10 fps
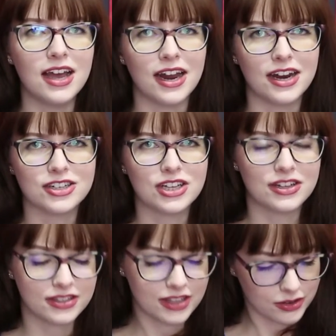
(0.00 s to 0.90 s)
and I just
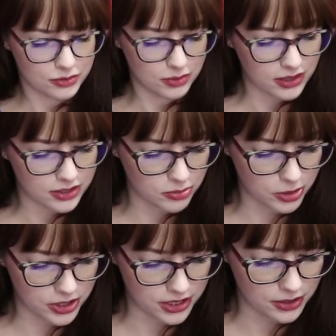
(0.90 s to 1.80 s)
thought that that was really
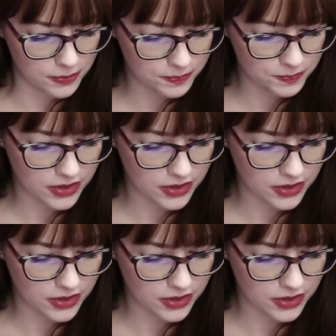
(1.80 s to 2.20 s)
super cute,